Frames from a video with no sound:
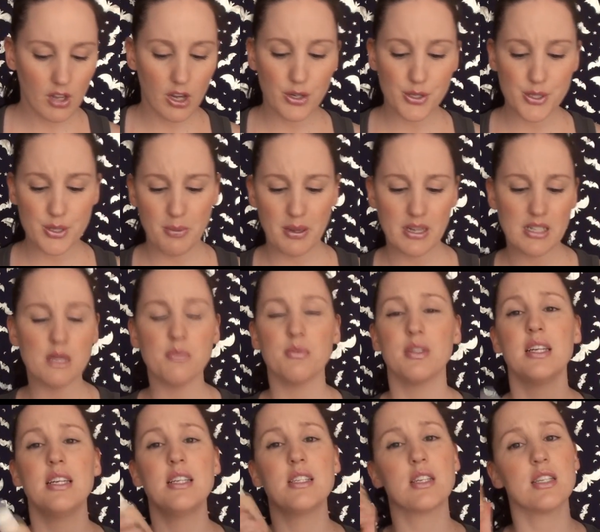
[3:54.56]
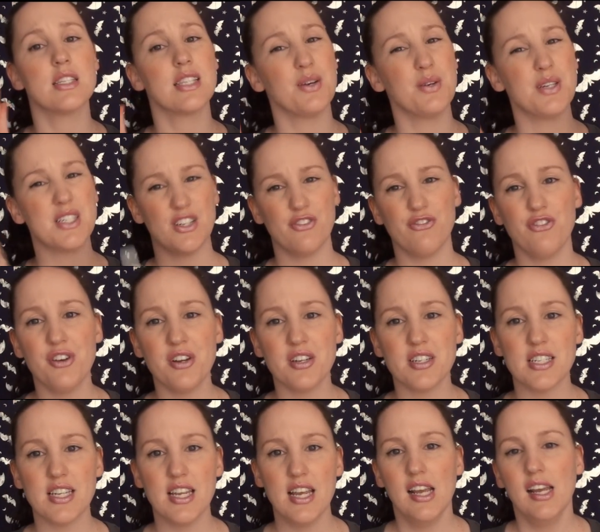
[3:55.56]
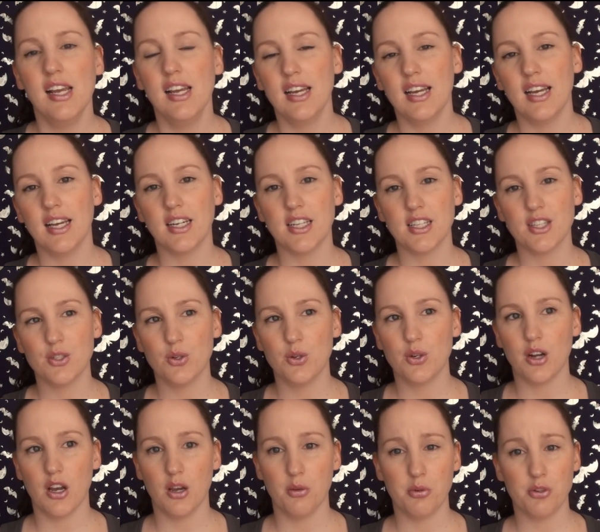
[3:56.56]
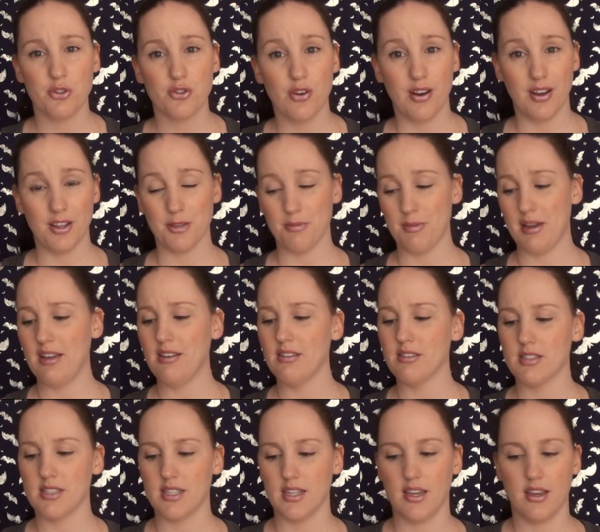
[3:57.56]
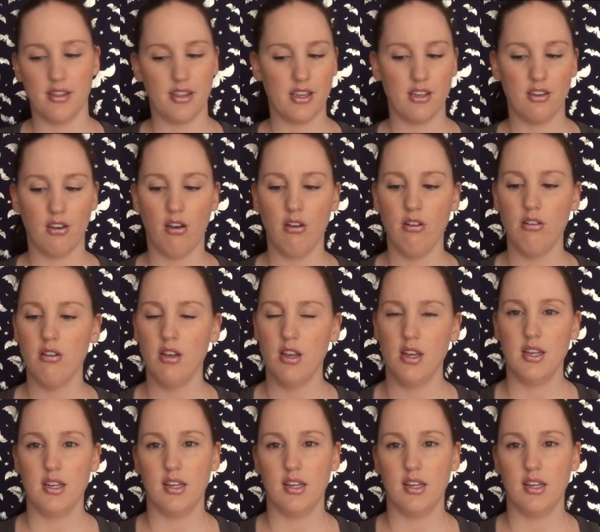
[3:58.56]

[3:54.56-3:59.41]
I also picked up these because they were different and I thought I would try them out, see how they go.